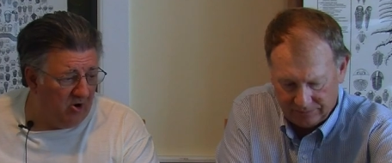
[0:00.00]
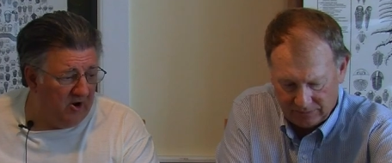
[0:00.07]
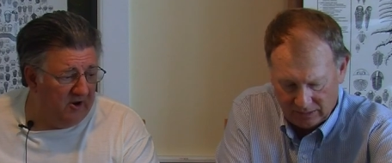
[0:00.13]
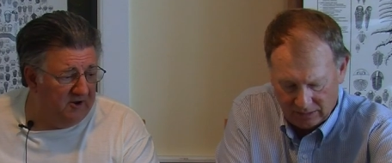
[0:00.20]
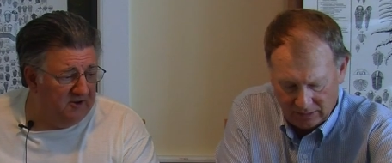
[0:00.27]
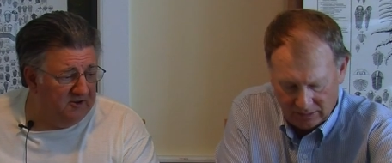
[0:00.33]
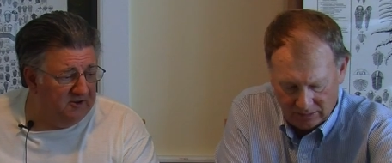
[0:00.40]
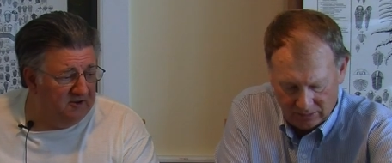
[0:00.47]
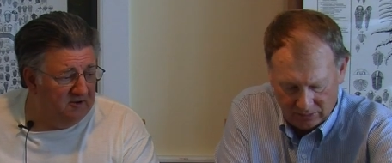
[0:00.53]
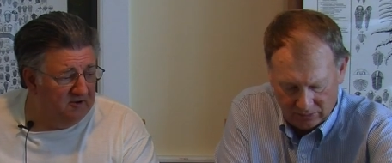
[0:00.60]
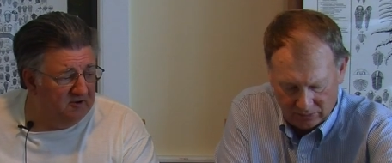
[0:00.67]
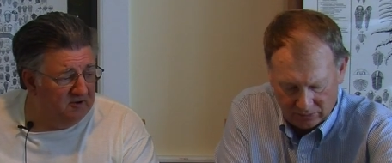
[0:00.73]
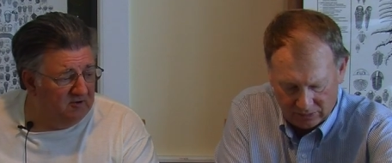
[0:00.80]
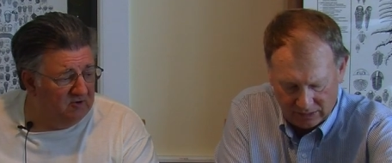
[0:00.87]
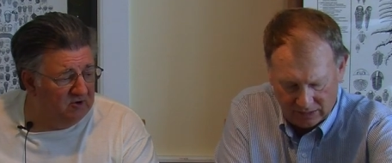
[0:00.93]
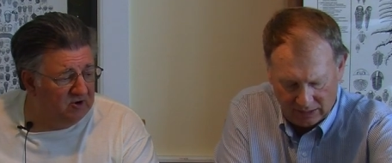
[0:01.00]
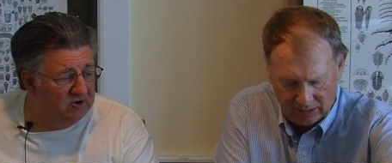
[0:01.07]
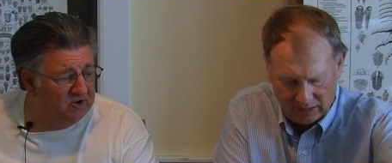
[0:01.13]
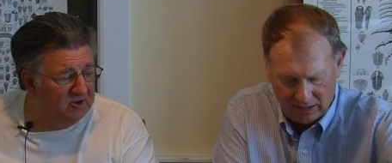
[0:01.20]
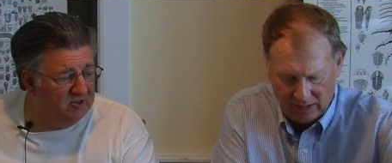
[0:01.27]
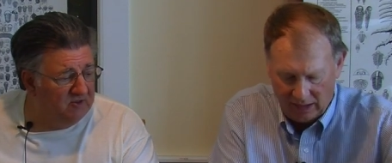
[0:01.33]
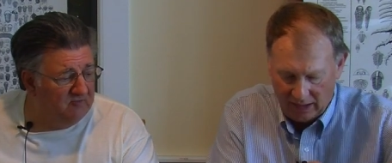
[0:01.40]
Speaker 1: Right. Okay,
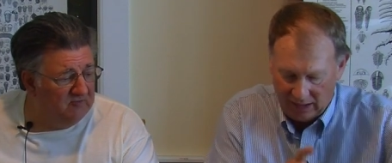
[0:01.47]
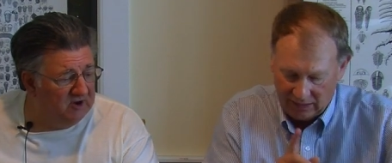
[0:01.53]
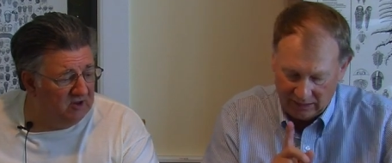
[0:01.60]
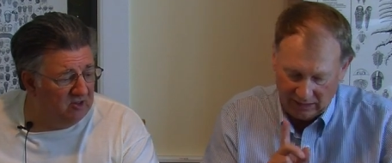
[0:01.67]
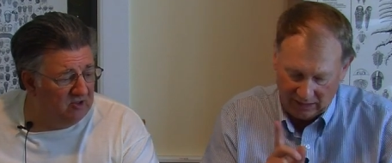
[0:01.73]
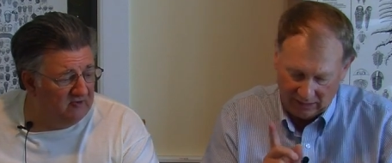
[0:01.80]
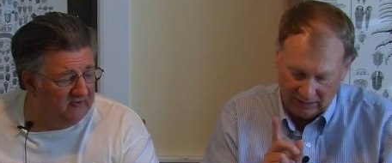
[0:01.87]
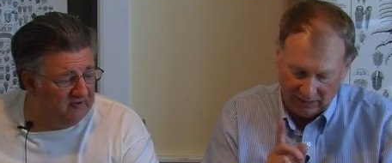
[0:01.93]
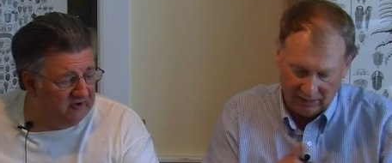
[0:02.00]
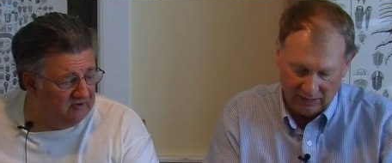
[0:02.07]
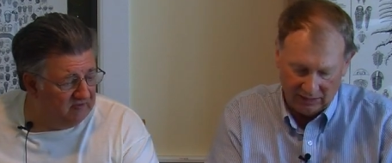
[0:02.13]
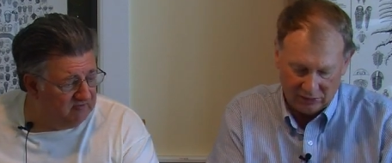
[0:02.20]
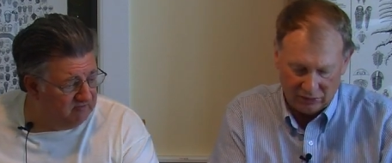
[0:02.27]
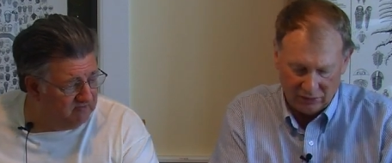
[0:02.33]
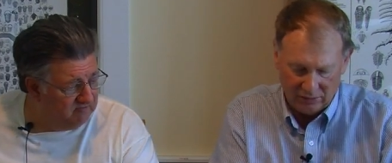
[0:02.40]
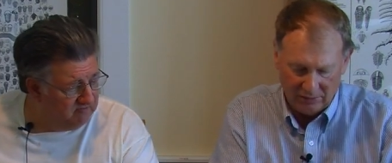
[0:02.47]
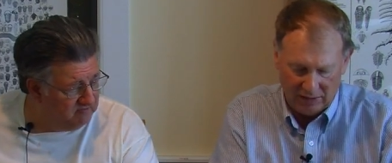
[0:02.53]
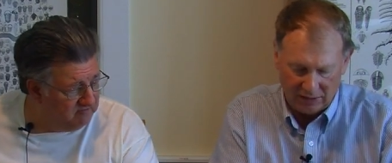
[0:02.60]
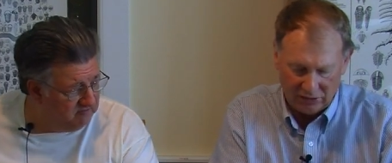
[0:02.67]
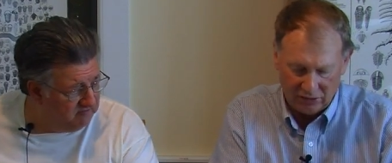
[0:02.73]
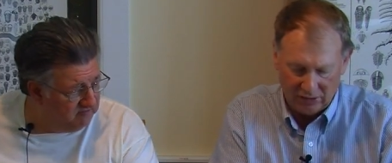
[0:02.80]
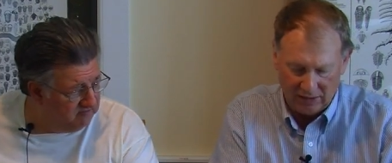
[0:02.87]
just in the and, middle and, and I should
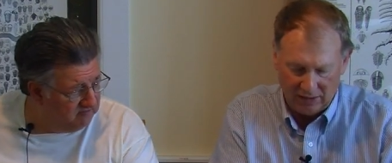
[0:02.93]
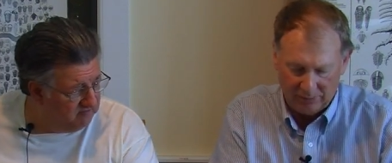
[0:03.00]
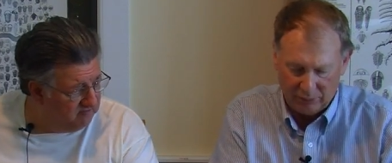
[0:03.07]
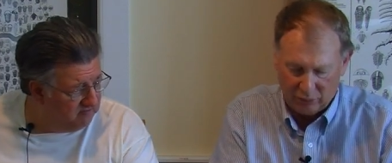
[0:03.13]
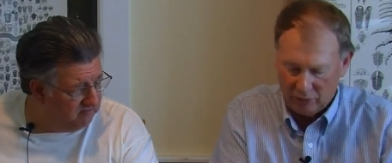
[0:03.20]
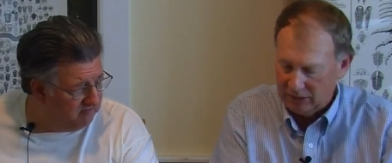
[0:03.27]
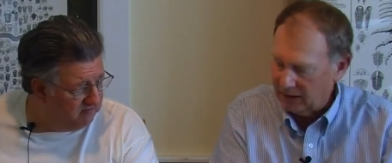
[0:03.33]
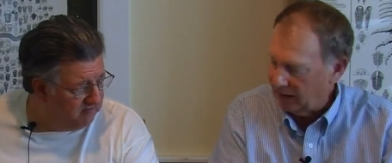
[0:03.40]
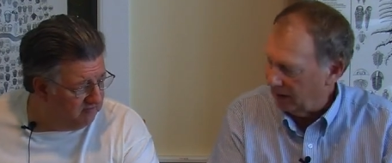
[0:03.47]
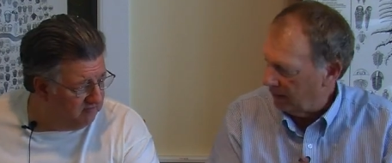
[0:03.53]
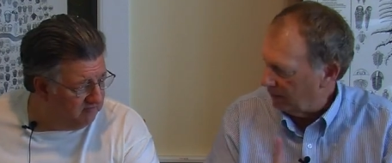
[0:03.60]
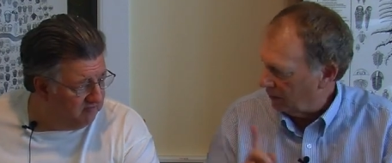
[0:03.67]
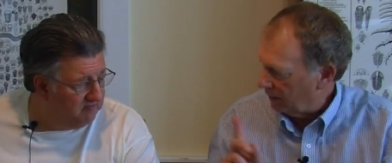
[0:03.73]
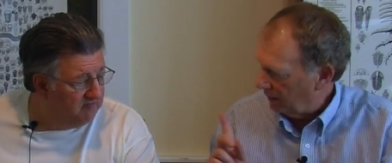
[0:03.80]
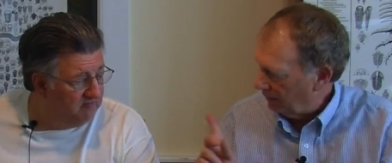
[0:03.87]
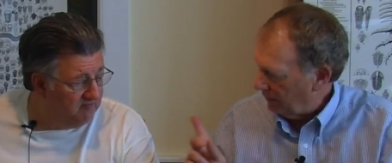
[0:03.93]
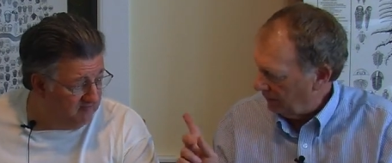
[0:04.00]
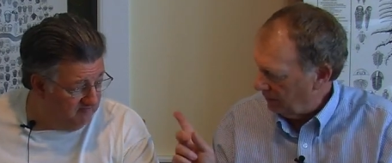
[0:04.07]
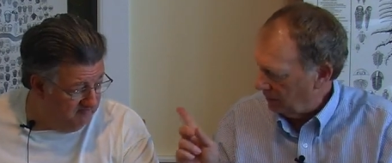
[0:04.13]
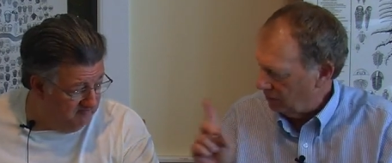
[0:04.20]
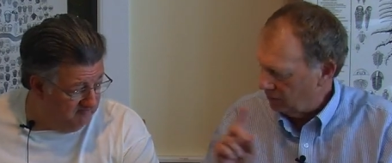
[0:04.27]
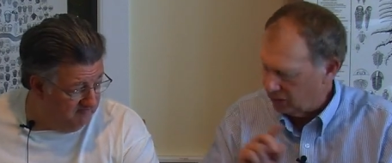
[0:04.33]
mention that Precambrian, and
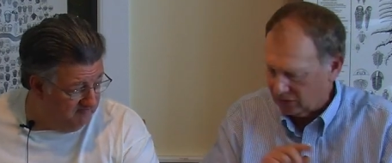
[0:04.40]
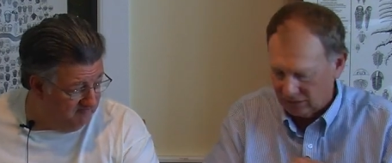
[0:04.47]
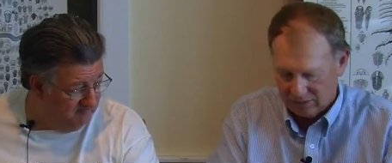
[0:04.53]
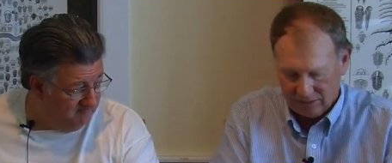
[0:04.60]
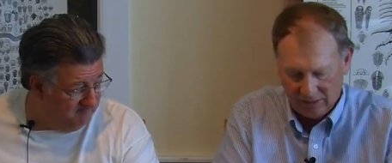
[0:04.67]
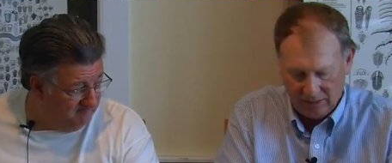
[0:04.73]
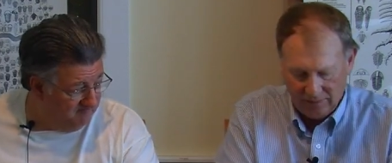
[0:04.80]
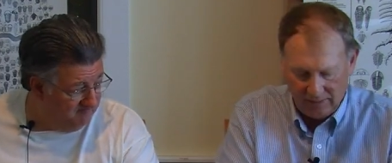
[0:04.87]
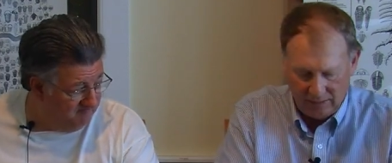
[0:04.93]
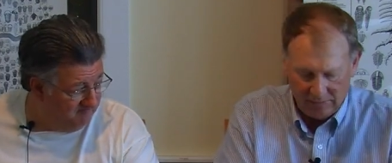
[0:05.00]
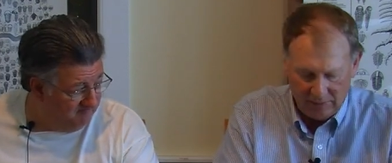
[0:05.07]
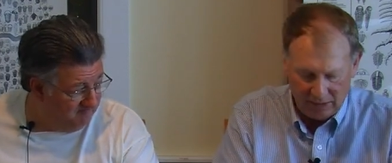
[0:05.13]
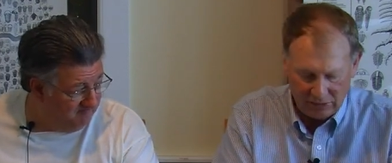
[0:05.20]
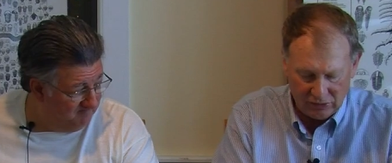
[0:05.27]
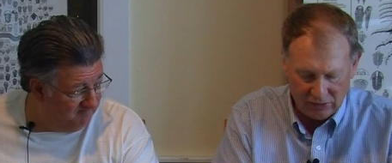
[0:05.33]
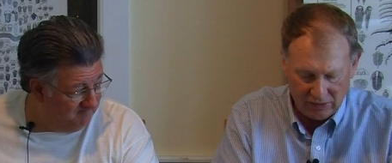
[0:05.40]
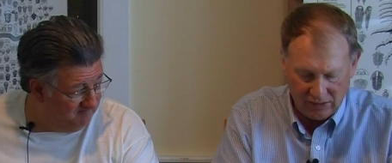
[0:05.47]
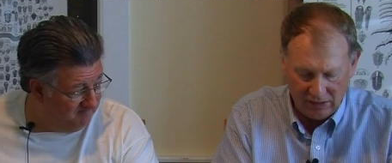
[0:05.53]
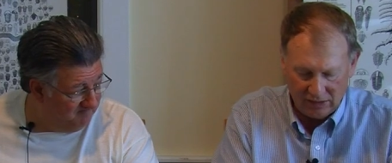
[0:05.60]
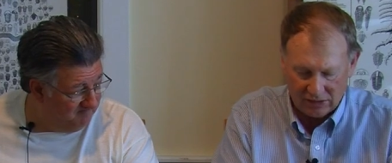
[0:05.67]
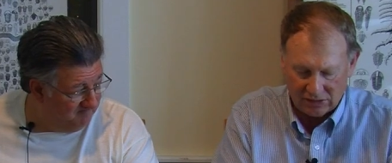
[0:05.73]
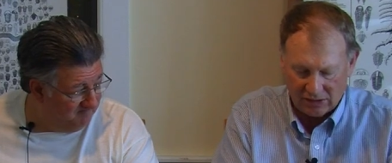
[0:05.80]
maybe you should
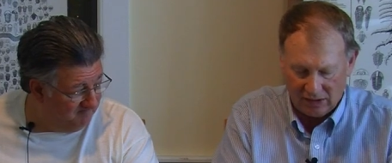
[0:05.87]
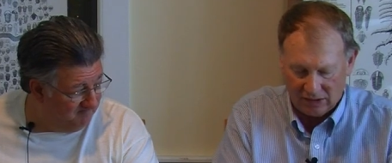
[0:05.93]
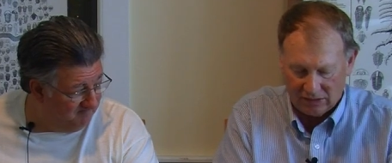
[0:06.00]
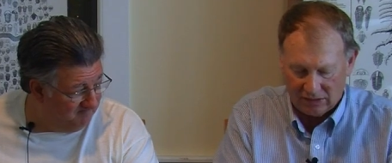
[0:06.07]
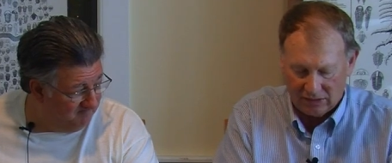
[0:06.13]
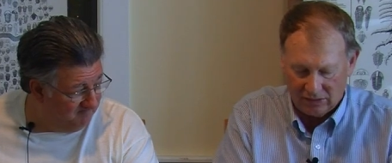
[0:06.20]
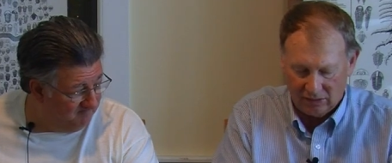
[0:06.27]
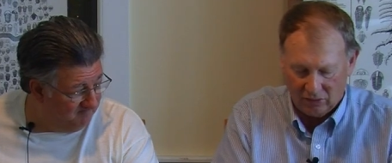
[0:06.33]
mention this, that